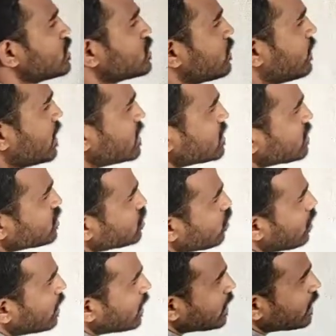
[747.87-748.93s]
So V is equals to
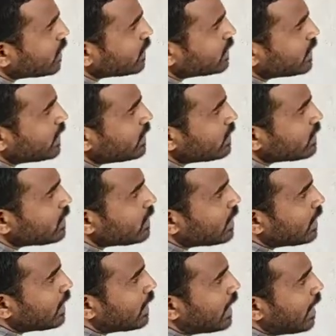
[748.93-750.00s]
what? N
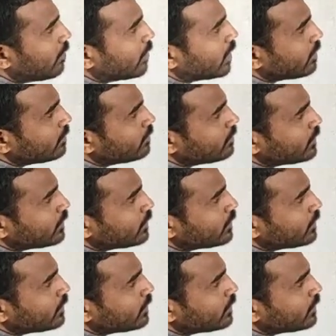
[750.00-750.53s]
lambda.